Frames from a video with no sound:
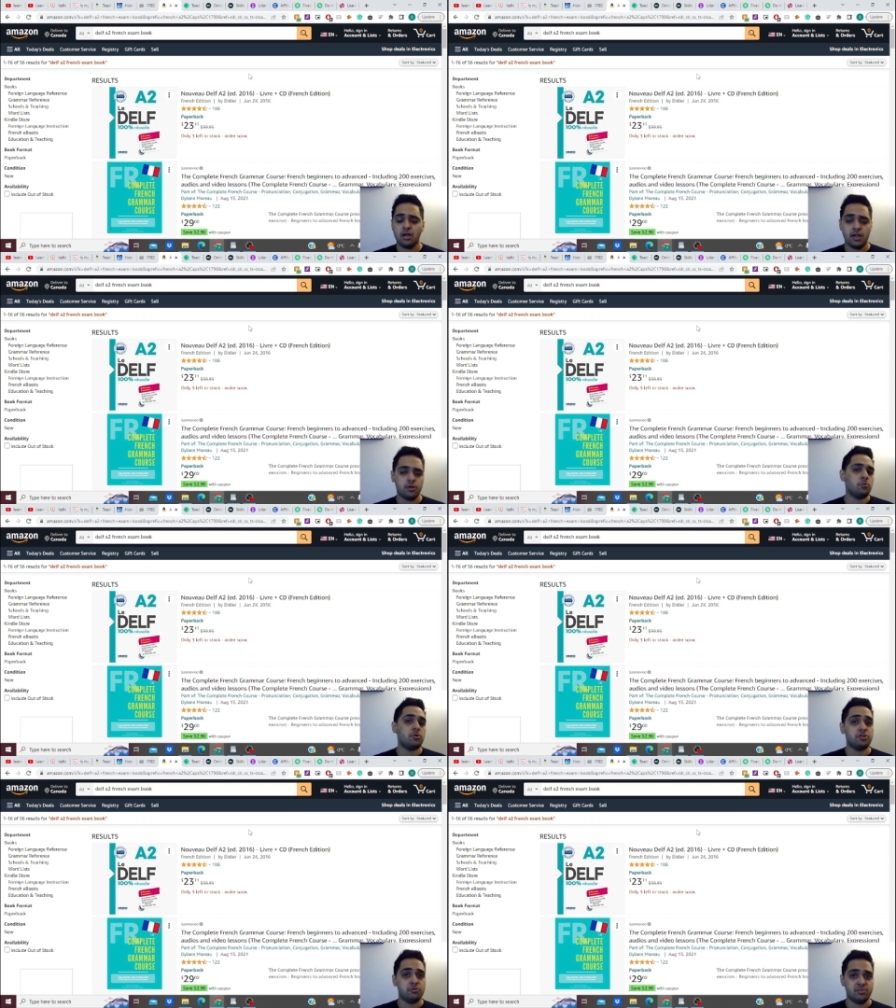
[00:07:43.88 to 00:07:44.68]
I don't
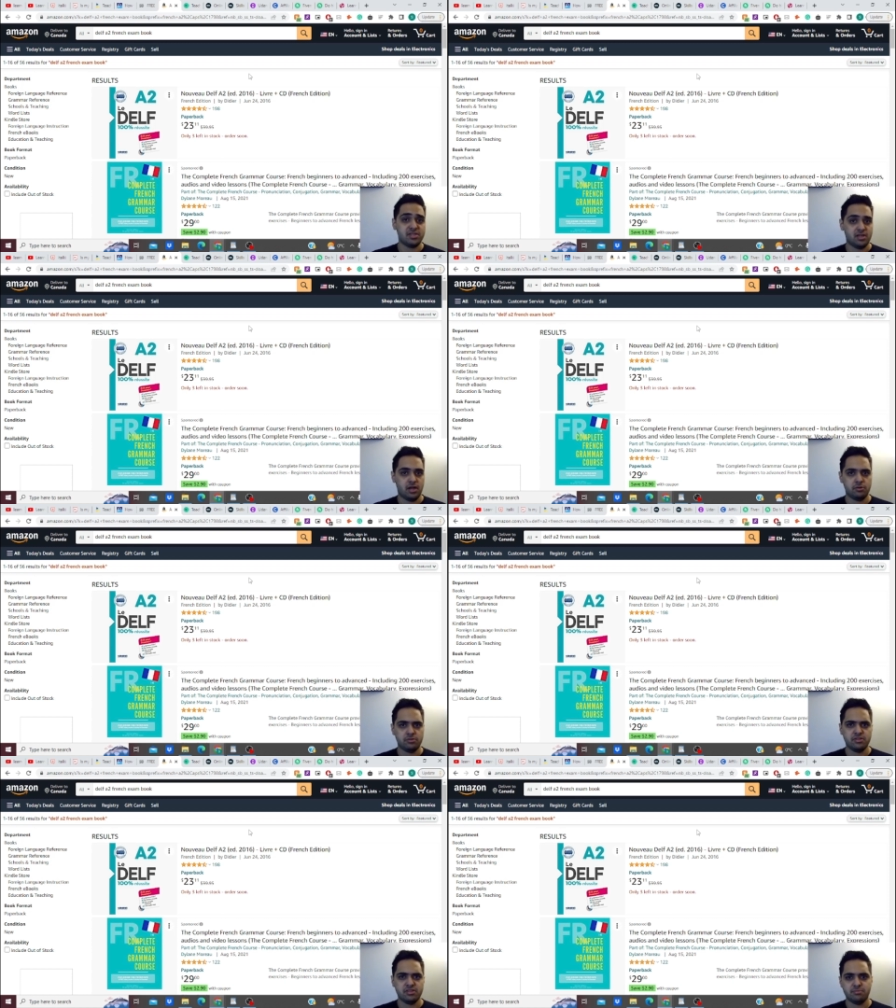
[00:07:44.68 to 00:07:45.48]
want you to miss out on
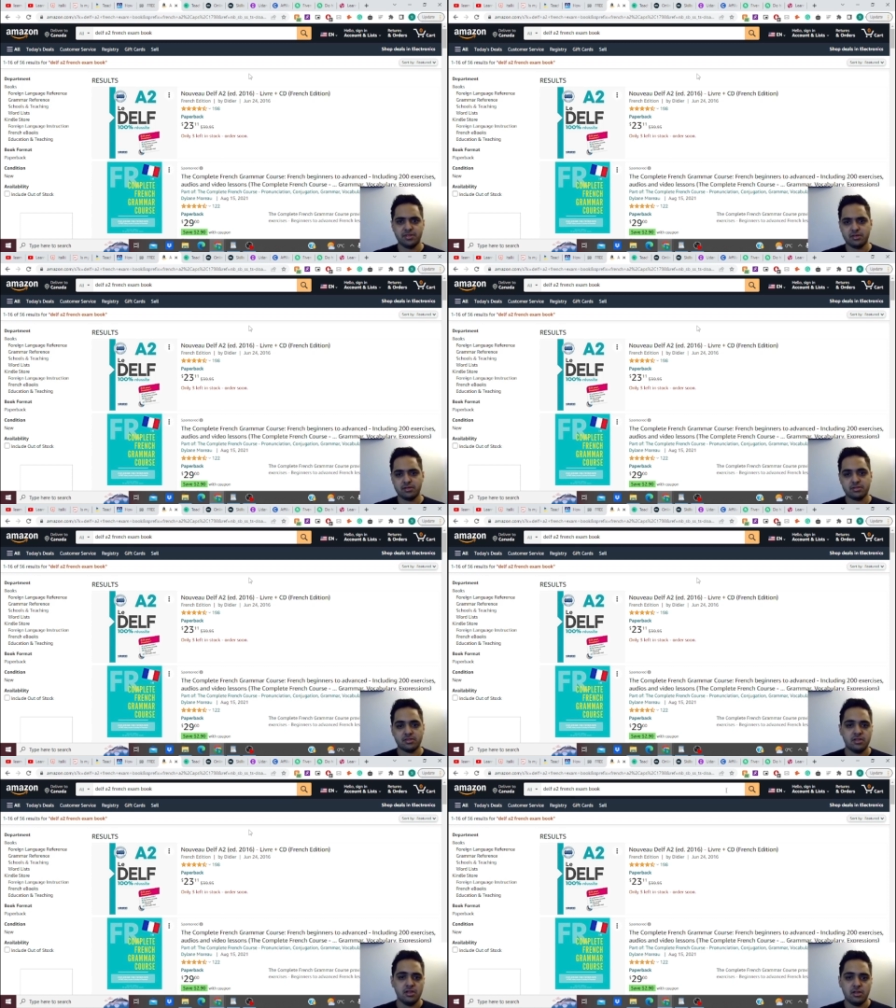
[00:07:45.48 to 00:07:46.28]
this, because
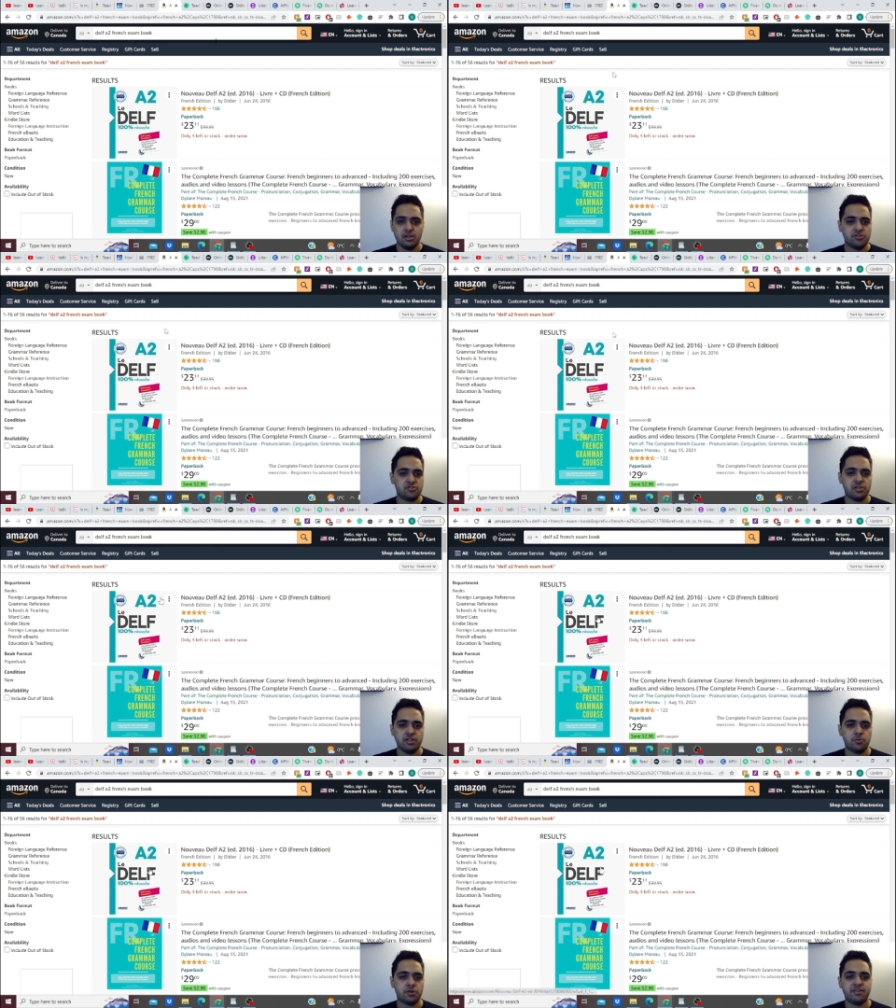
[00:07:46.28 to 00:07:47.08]
literally
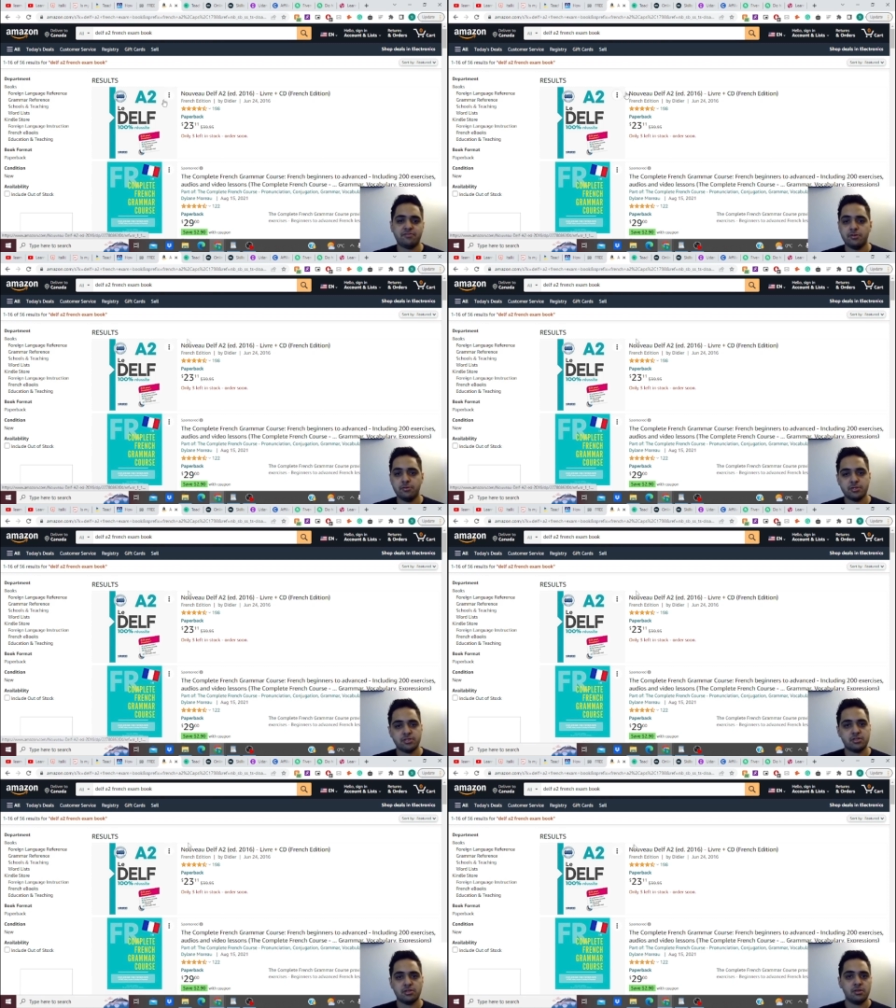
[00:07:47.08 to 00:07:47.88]
what you have to do
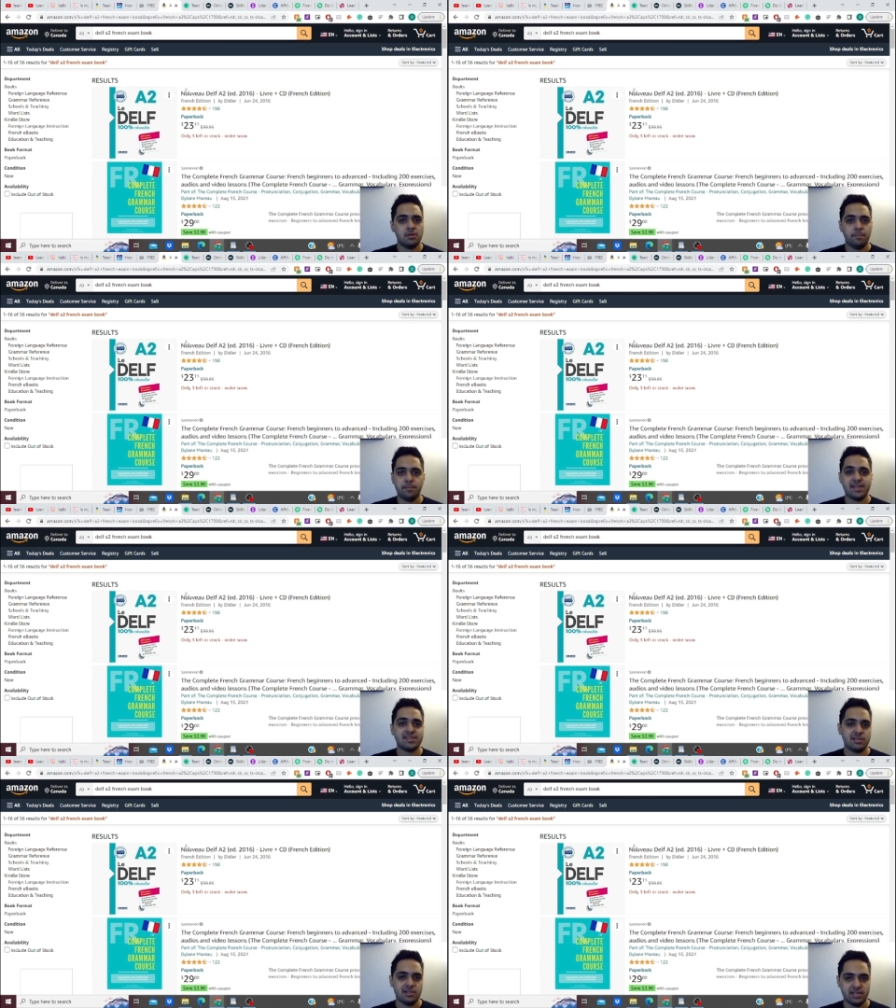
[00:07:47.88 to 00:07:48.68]
is
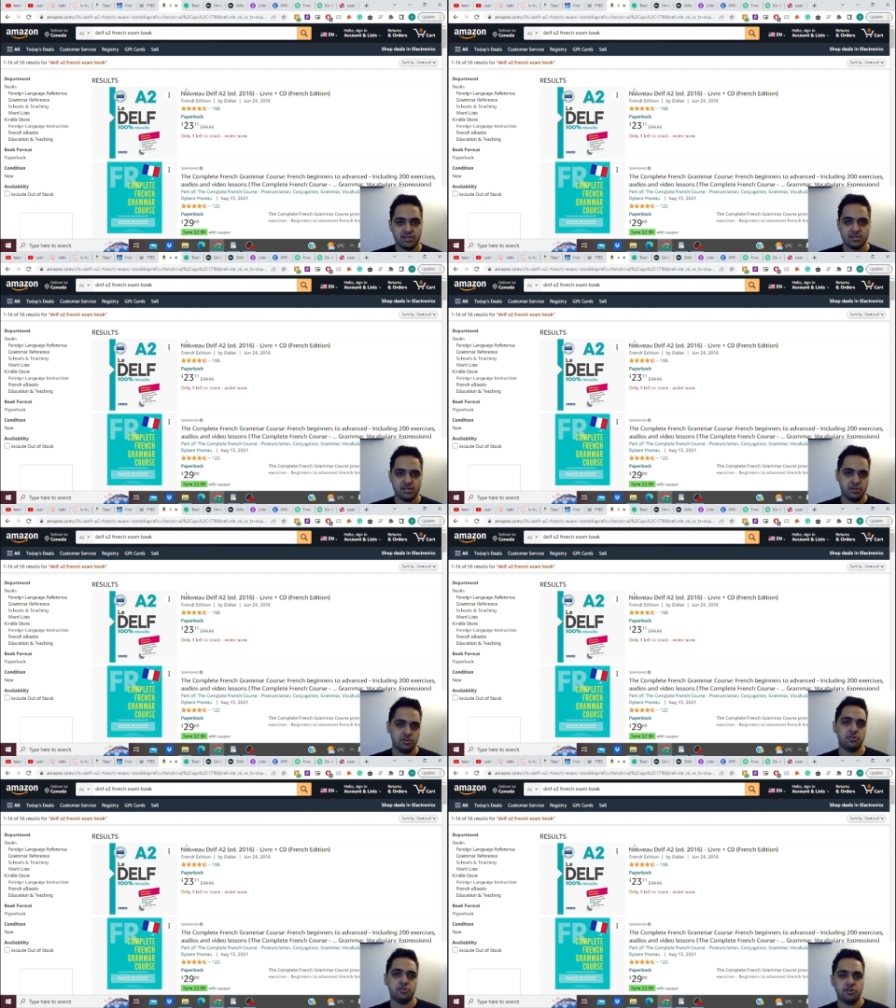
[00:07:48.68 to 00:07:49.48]
paste links in
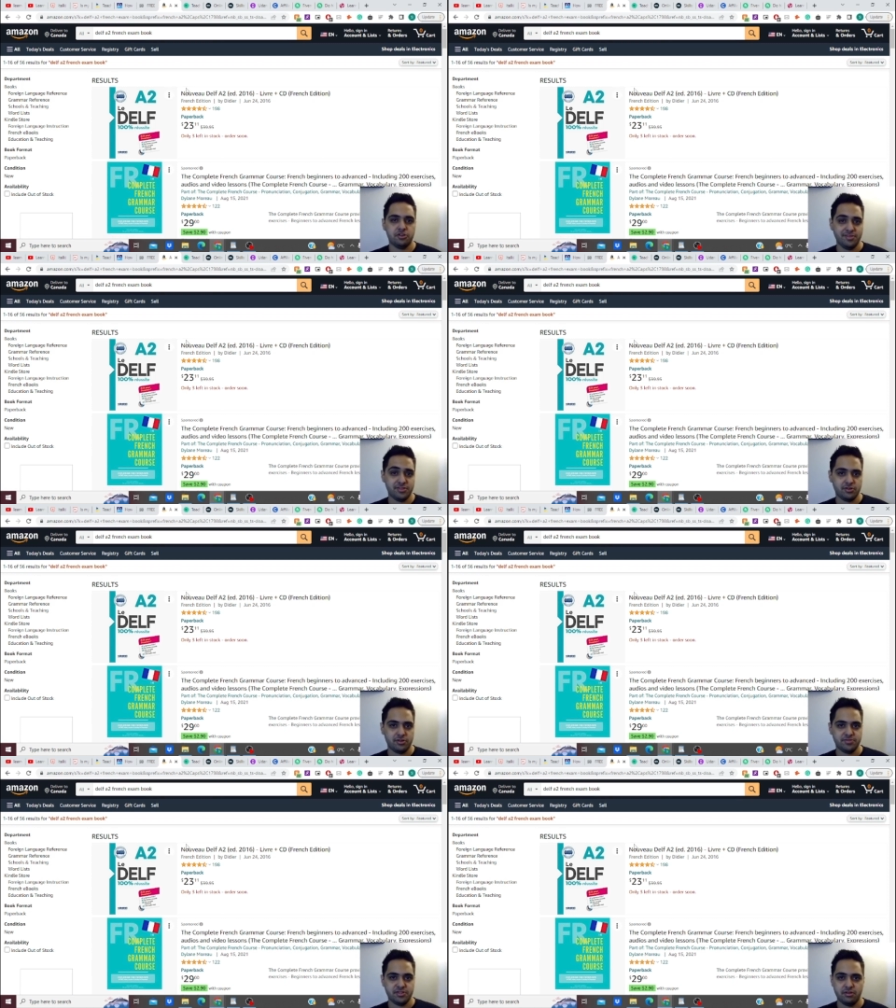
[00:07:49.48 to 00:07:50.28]
your YouTube
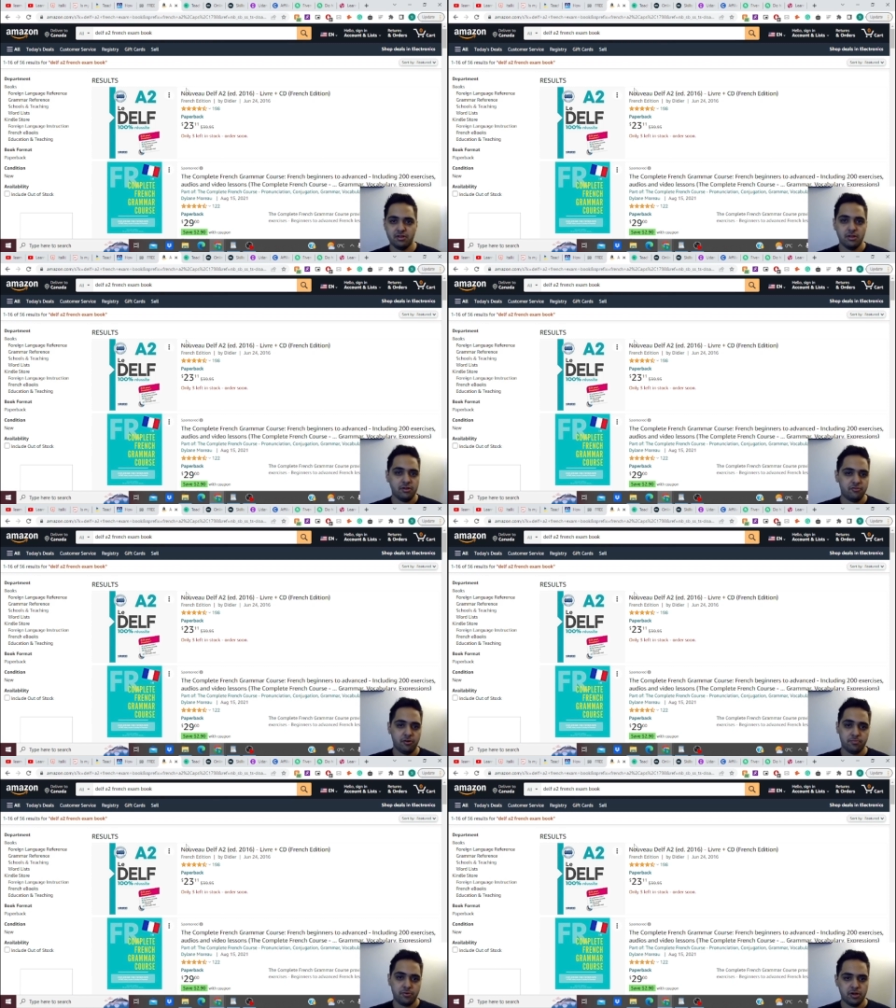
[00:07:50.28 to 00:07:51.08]
description for
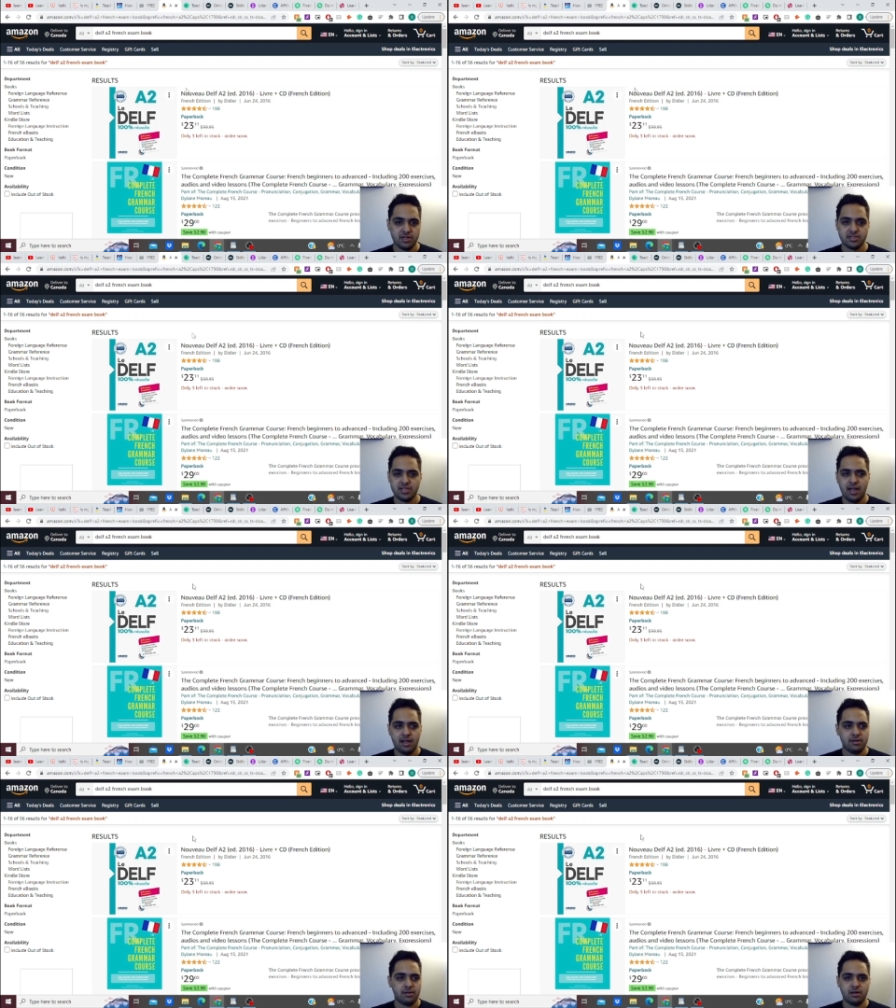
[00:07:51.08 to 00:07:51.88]
products,
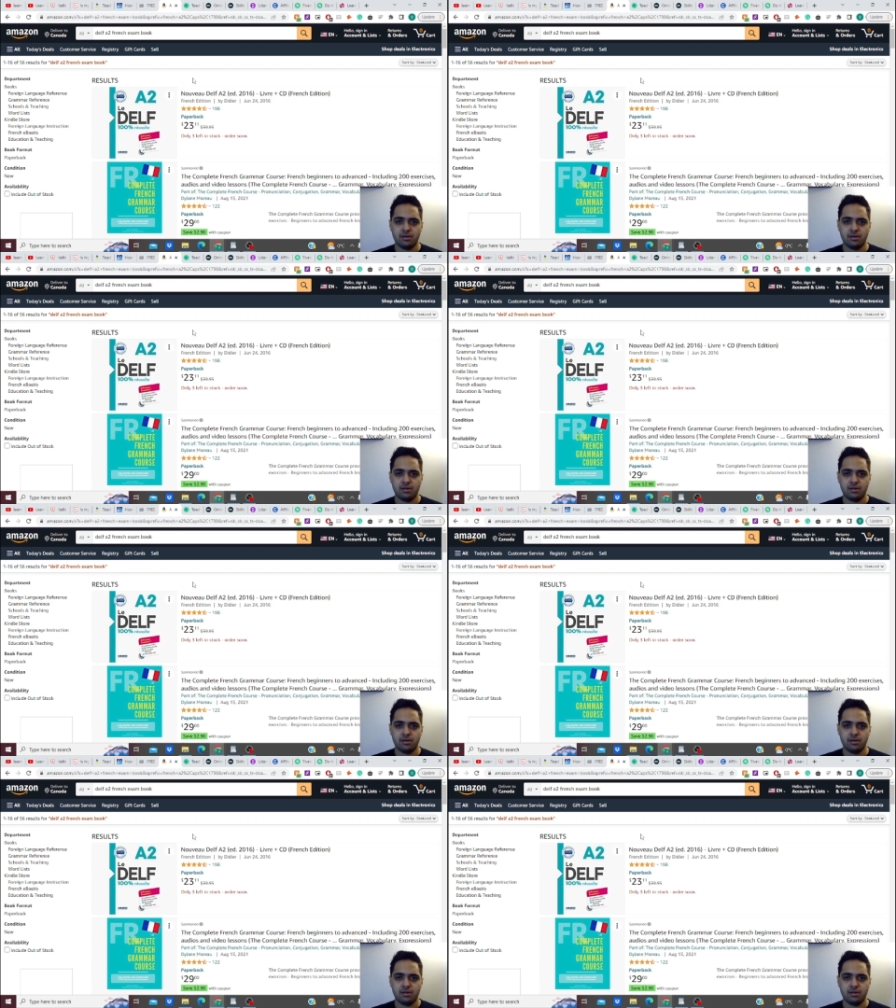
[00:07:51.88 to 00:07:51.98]
and